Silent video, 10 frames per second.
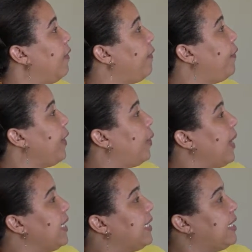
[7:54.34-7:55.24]

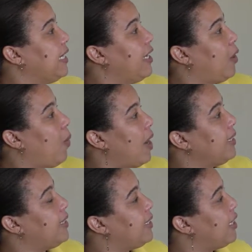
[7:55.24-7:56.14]
Frequency, the
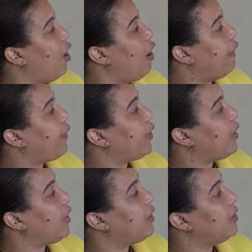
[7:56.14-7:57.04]
quantity
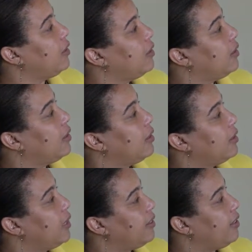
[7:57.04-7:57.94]
offered.
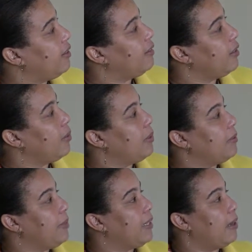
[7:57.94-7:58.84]
That's another thing we always
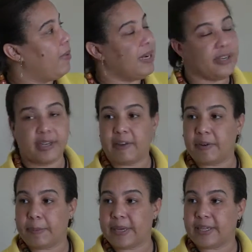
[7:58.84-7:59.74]
speak about that you have
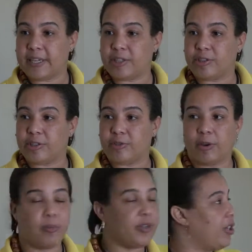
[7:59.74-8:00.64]
to pay attention to
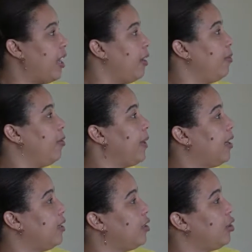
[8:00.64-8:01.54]
how your animal will be
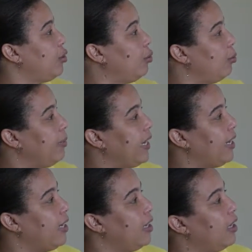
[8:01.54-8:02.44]

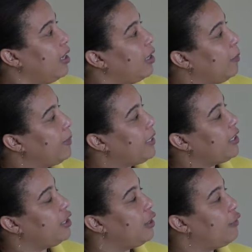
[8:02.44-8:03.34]
consuming,
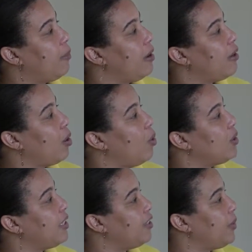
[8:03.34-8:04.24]
competition from other
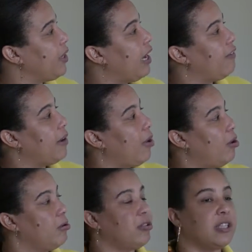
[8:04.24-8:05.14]
goats. And this is when you have them
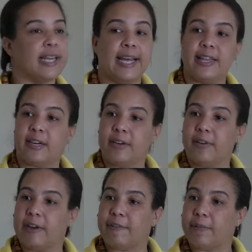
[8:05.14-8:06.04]
housed together. You
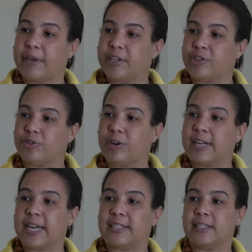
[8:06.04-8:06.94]
have to make sure
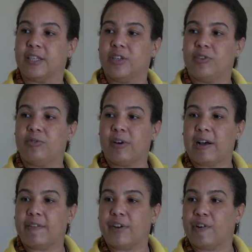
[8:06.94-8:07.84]
that you
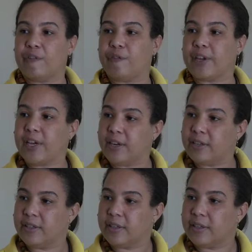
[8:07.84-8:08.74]
have enough
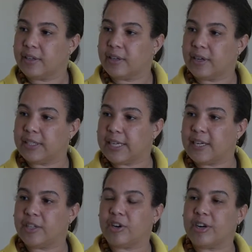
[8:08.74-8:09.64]
feed
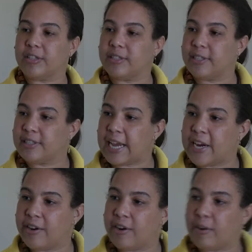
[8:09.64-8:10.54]
containers or you
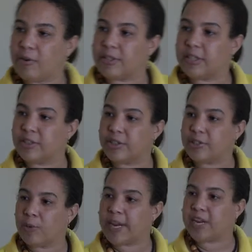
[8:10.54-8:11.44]
design your house in such
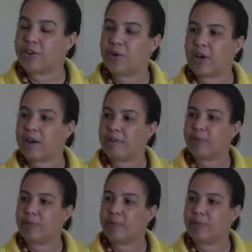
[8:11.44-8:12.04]
a way that you don't have a